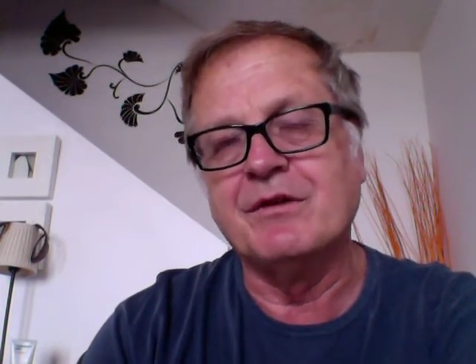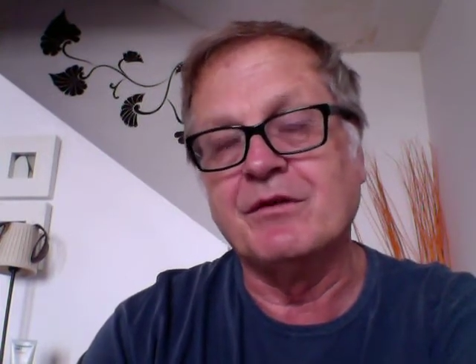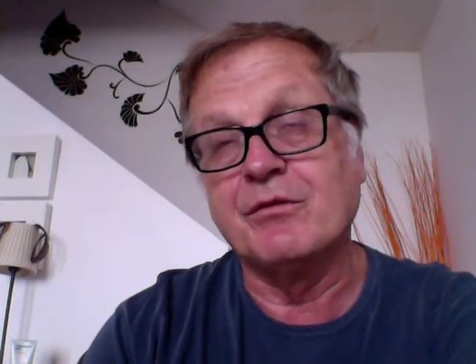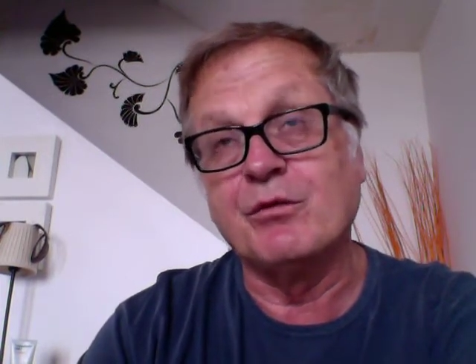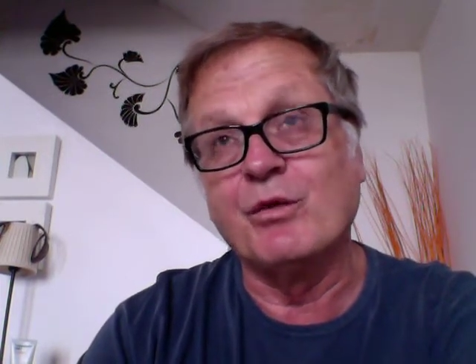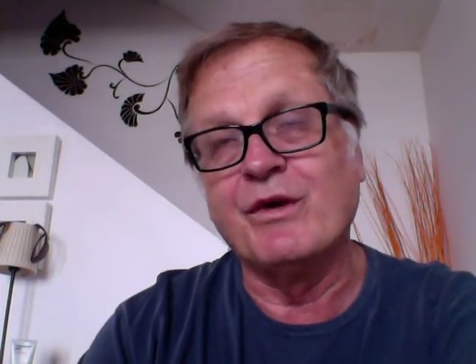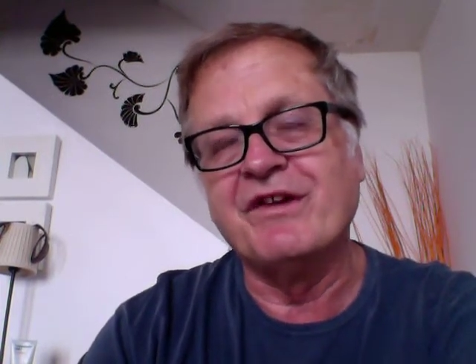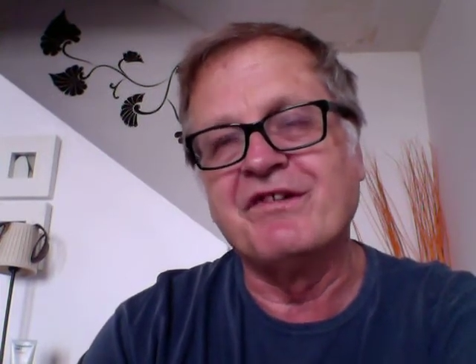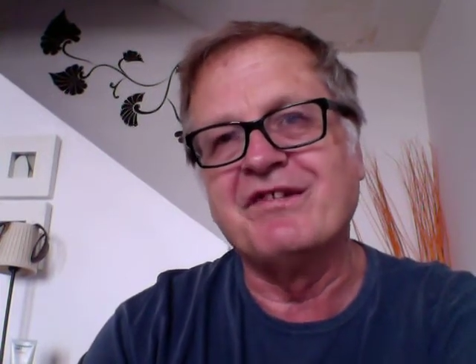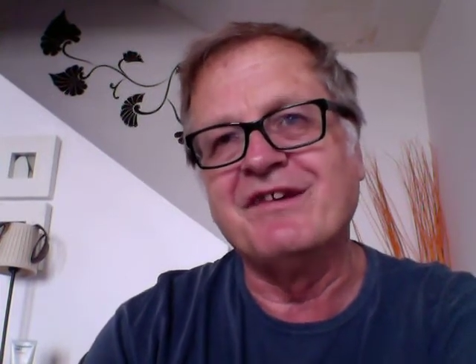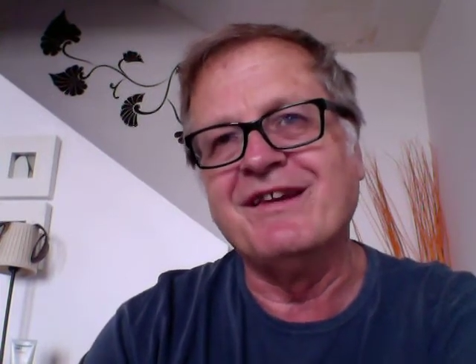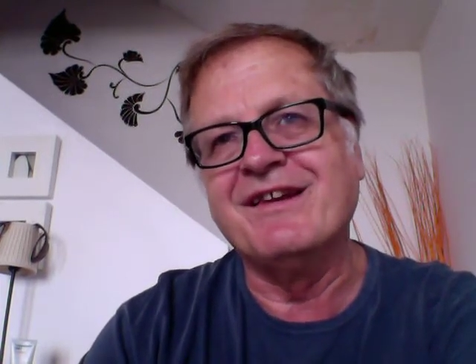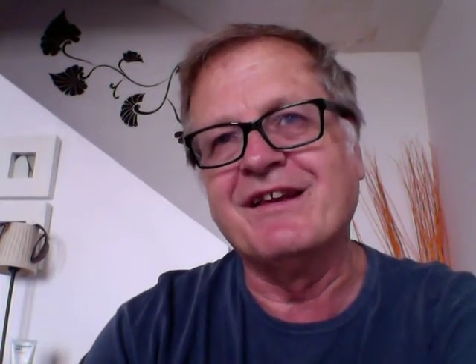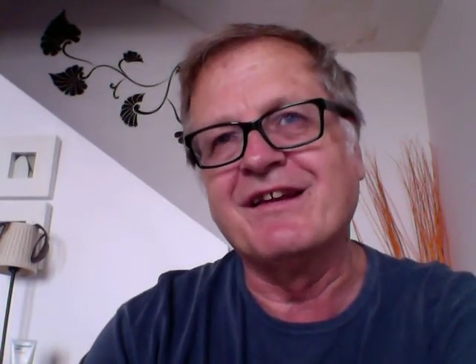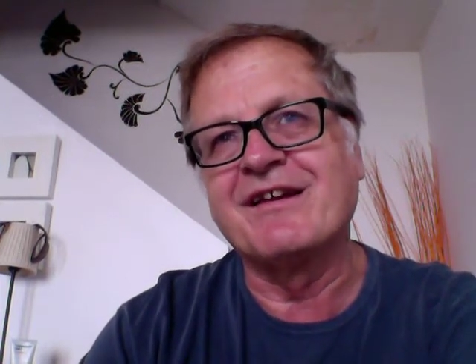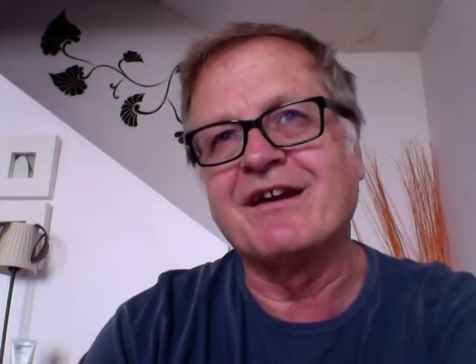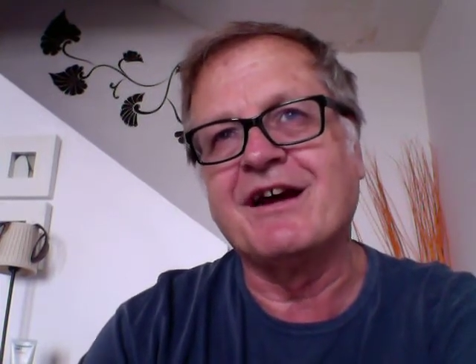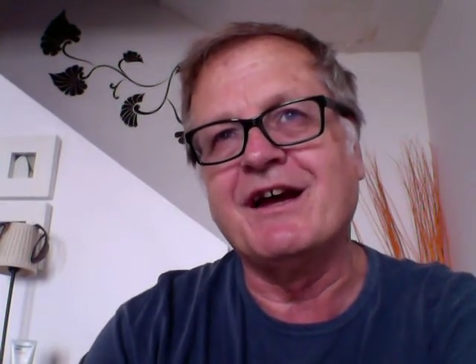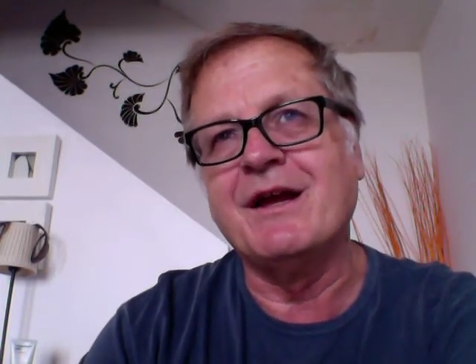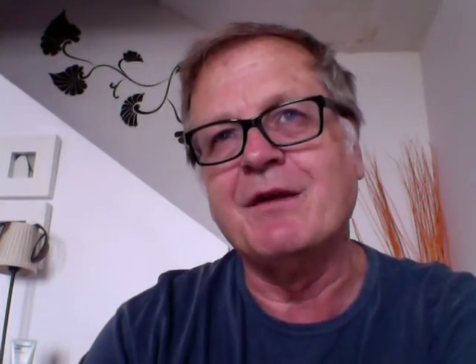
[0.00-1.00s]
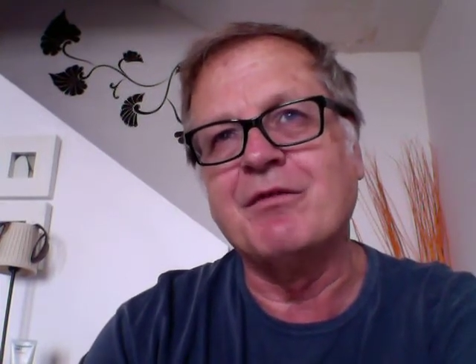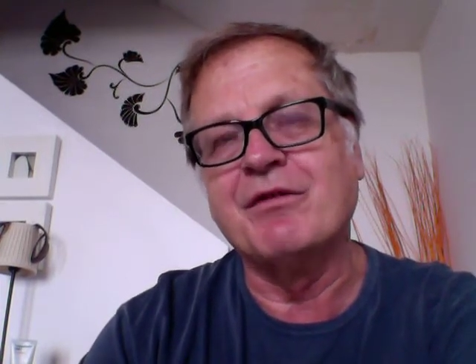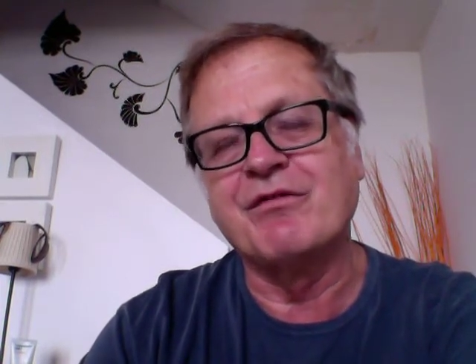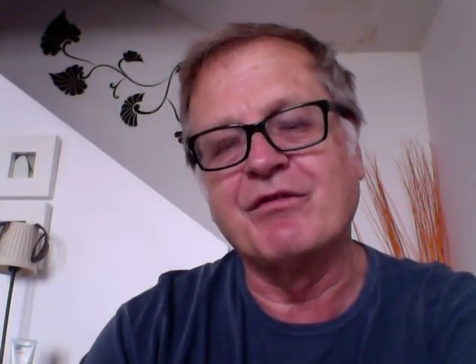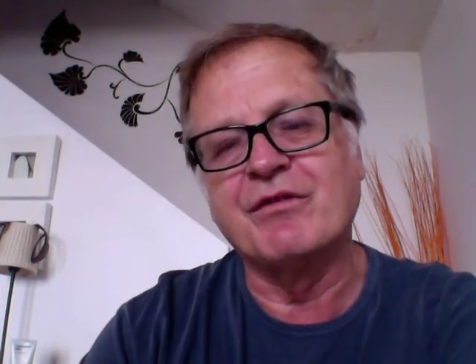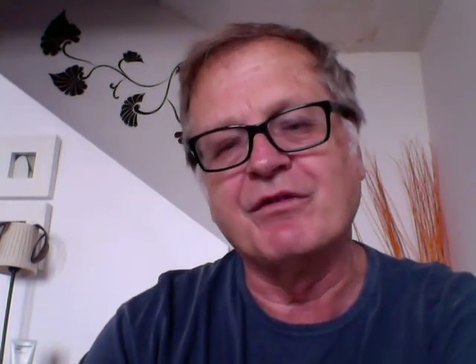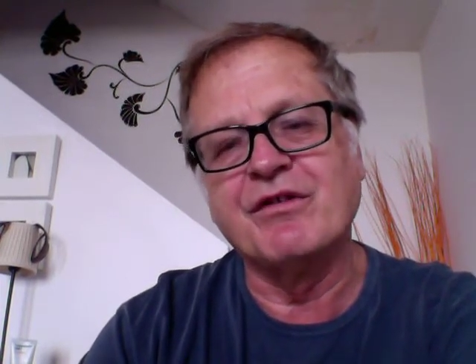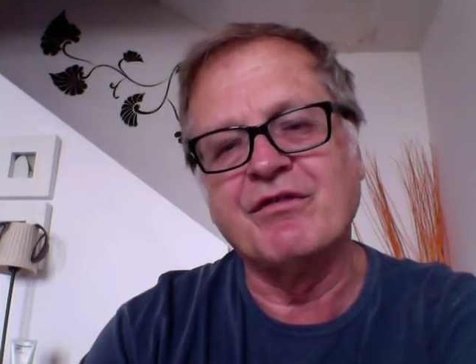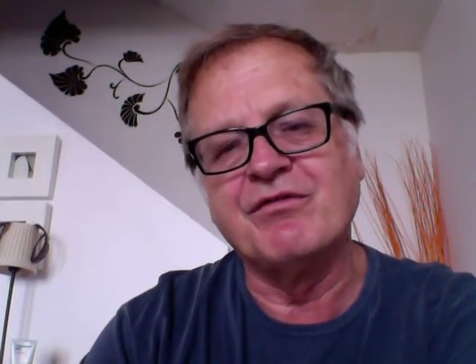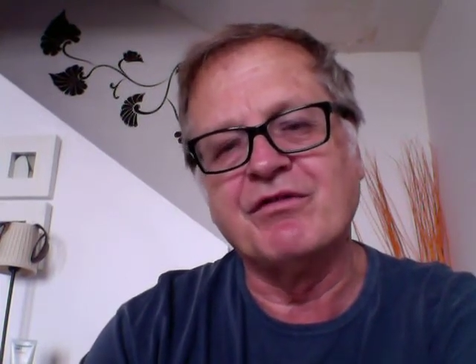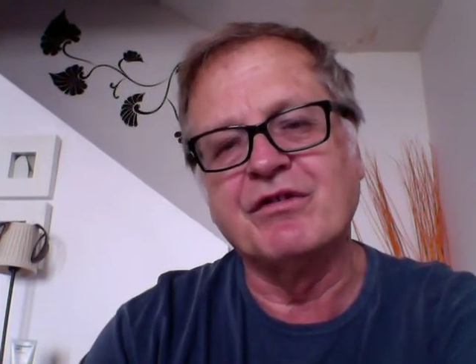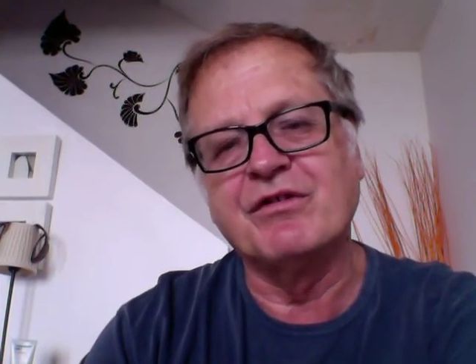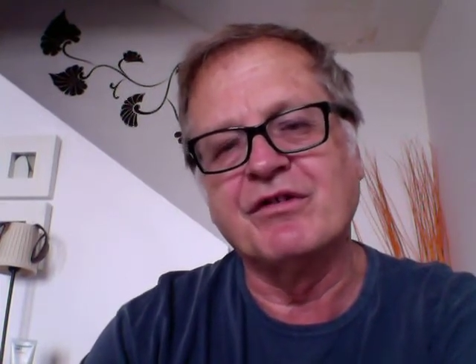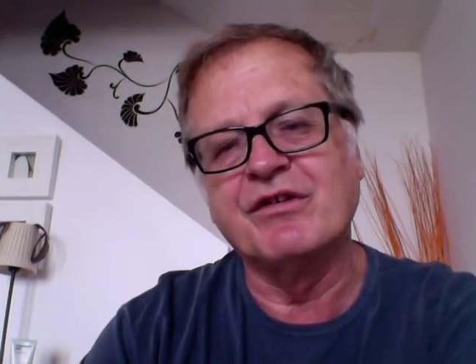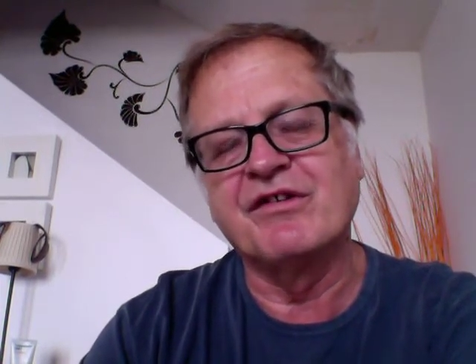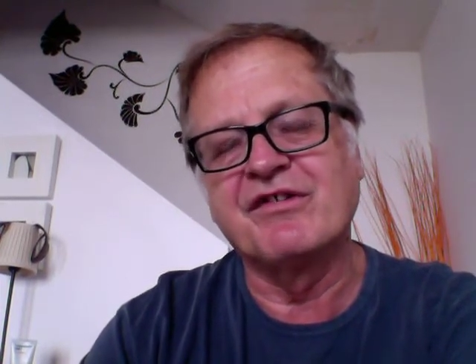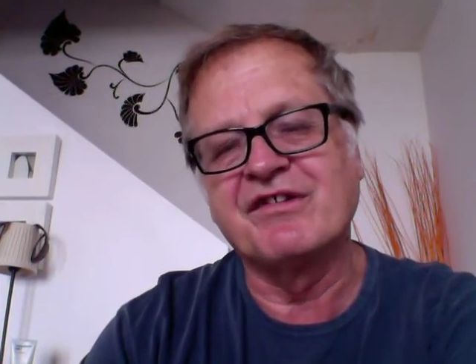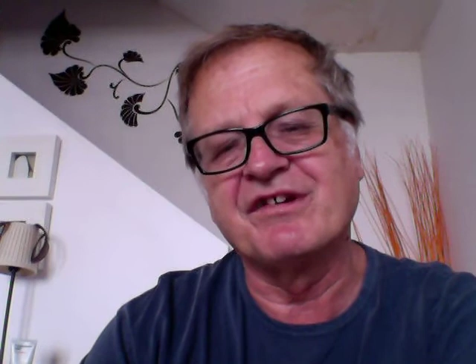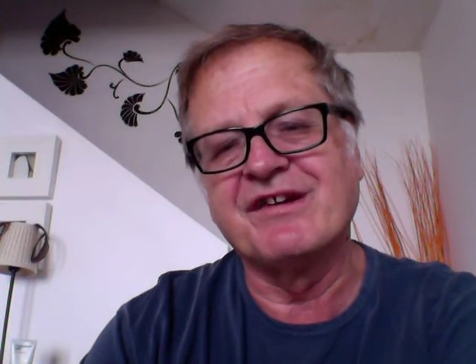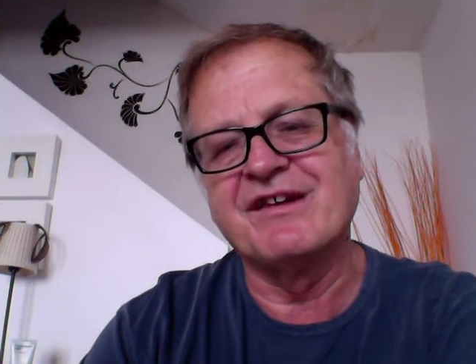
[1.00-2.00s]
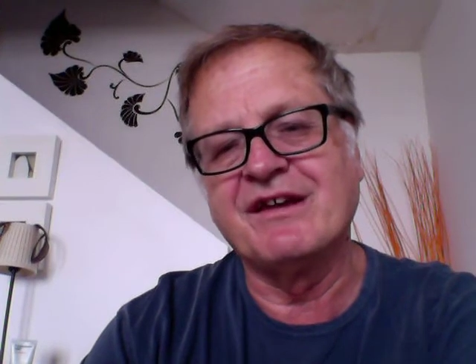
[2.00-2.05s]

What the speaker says: wasting the time of the reviewers and